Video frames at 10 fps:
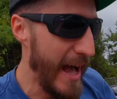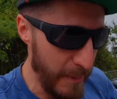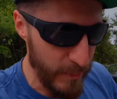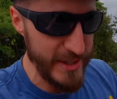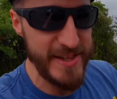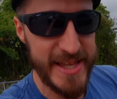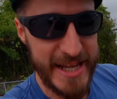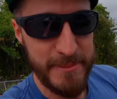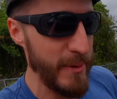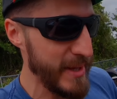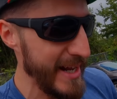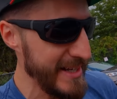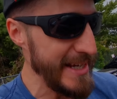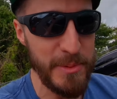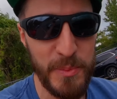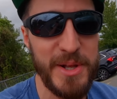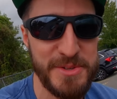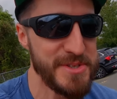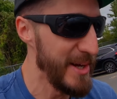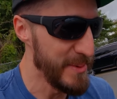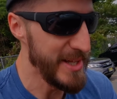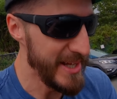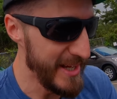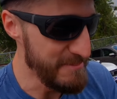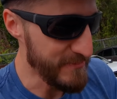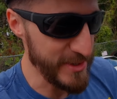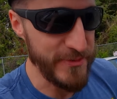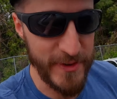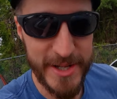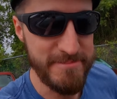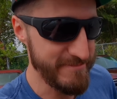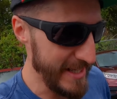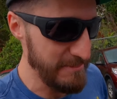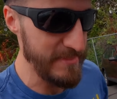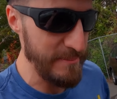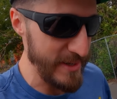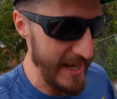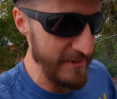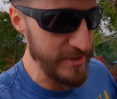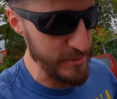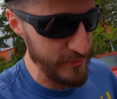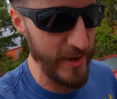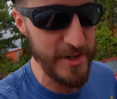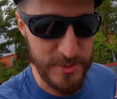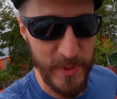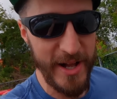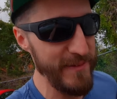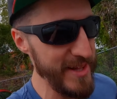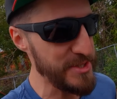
I'm really thinking about getting Demon Wheels. I really am, for the front. Yep, I'm gonna have to do the front as well.